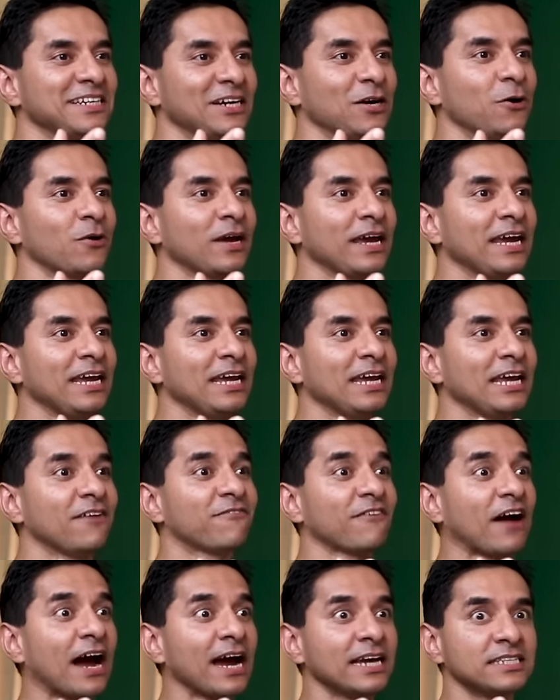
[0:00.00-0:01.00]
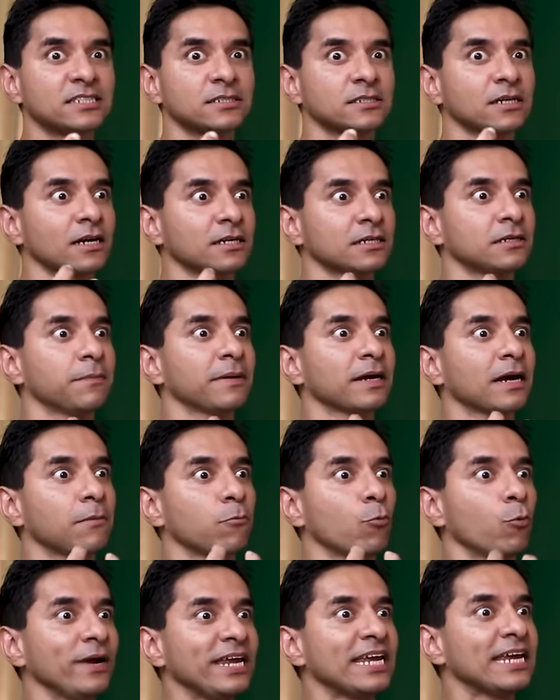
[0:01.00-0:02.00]
okay, if I start to
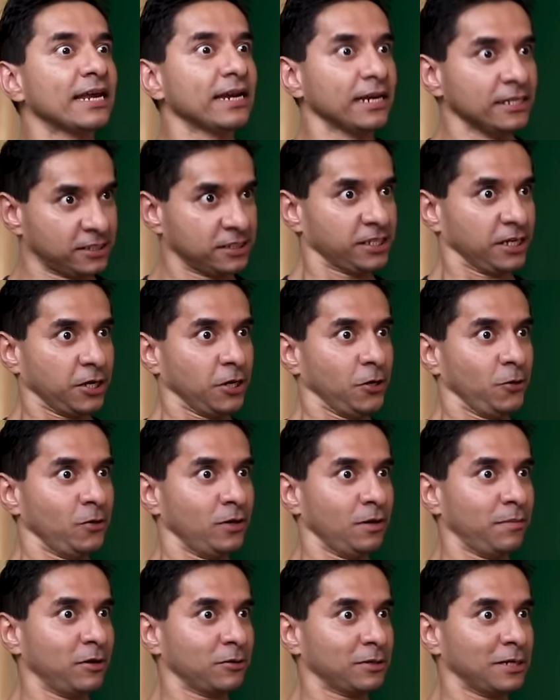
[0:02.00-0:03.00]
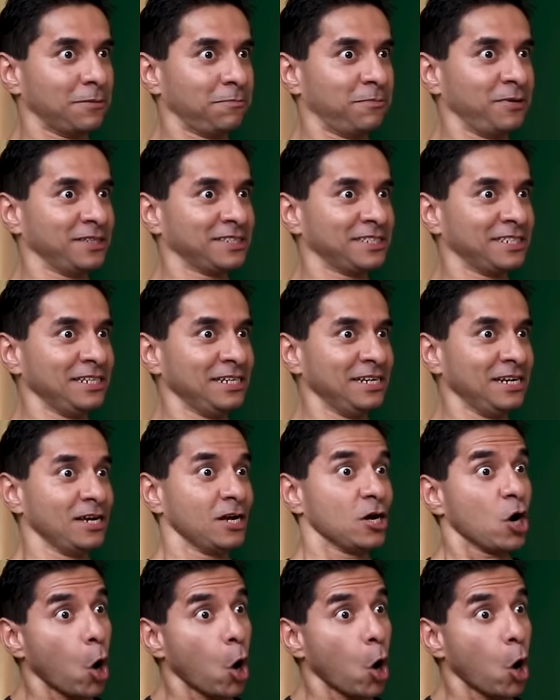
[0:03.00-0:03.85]
become weak and insecure about that person,